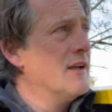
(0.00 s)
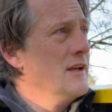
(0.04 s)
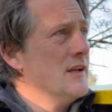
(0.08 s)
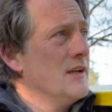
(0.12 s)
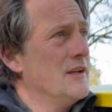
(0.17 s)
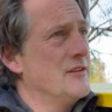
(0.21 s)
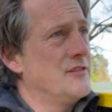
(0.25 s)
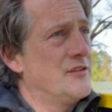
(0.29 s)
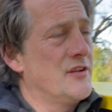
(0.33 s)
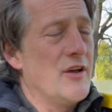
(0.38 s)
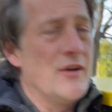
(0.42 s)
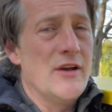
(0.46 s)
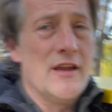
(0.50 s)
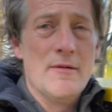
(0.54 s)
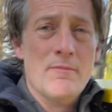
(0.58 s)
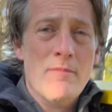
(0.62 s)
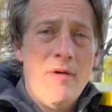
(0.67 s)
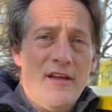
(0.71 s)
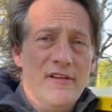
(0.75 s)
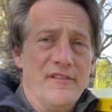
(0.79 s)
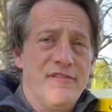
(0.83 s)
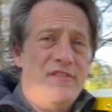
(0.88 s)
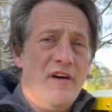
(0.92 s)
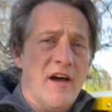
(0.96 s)
So he
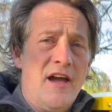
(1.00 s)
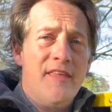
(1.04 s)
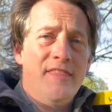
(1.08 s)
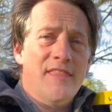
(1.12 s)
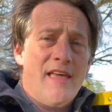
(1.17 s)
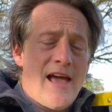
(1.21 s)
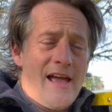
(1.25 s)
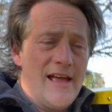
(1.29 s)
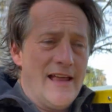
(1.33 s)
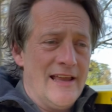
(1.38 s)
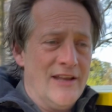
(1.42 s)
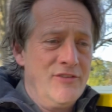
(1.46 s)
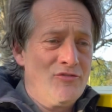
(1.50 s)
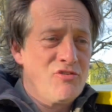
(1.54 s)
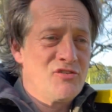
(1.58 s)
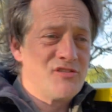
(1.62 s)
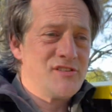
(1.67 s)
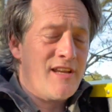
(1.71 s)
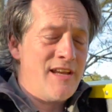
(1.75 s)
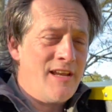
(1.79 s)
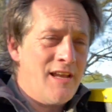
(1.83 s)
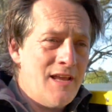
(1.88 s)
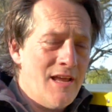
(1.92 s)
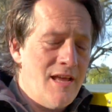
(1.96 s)
might find that
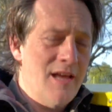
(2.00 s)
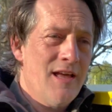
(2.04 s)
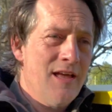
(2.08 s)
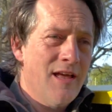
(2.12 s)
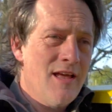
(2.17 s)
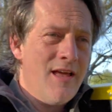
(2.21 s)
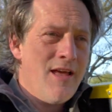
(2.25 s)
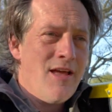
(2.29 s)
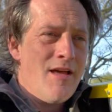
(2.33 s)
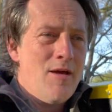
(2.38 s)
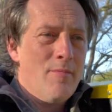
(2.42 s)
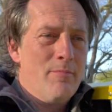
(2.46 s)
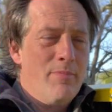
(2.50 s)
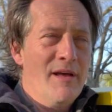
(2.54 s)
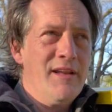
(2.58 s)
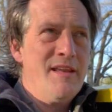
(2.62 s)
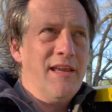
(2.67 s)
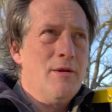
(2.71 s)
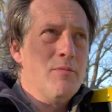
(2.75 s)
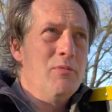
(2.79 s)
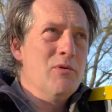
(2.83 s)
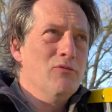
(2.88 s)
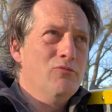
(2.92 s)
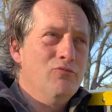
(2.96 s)
interesting, but
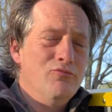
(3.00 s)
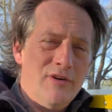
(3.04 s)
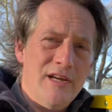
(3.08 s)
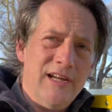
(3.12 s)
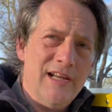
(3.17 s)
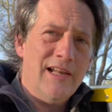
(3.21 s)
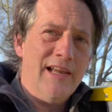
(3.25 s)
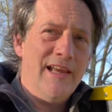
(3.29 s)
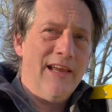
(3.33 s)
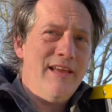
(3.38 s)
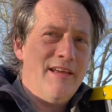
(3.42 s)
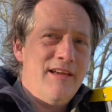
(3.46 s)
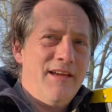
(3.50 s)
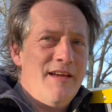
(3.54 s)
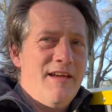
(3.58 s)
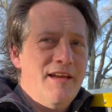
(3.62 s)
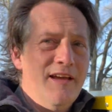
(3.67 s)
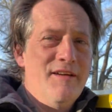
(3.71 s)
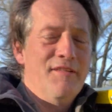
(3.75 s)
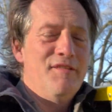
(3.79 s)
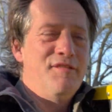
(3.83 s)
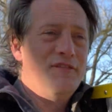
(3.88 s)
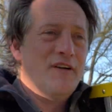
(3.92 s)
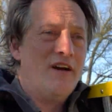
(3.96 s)
he will really
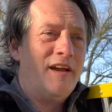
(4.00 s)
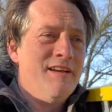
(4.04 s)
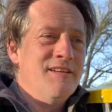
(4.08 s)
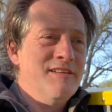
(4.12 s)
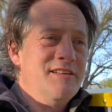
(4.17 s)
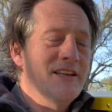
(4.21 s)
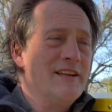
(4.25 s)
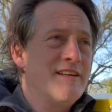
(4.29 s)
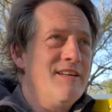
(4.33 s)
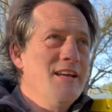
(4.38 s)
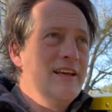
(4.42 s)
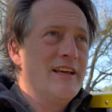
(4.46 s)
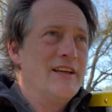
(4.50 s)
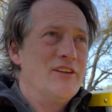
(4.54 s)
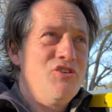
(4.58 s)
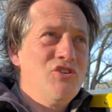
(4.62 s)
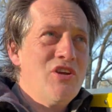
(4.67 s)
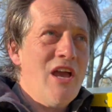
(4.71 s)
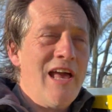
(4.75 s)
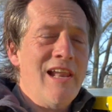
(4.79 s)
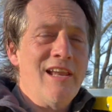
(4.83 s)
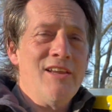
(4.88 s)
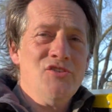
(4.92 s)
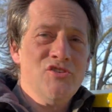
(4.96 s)
find it
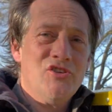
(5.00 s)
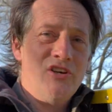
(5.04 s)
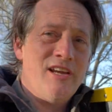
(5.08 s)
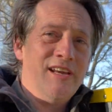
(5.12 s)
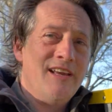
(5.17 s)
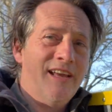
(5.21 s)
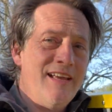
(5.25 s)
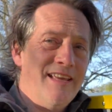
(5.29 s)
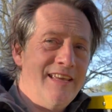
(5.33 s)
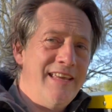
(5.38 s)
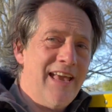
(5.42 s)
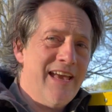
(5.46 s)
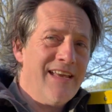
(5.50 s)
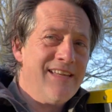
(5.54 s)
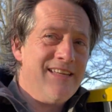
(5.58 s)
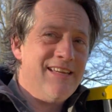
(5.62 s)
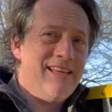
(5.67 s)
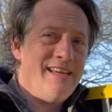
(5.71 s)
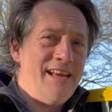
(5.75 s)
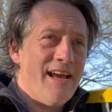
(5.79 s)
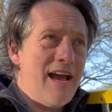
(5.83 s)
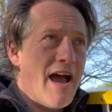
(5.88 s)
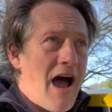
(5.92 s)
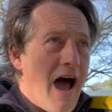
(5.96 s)
challenging
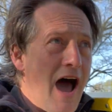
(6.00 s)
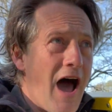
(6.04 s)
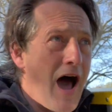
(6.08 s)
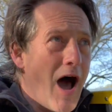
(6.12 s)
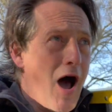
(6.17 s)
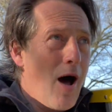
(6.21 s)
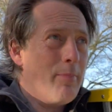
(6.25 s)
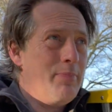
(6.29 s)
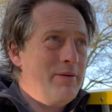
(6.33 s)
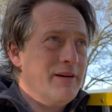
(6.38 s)
getting up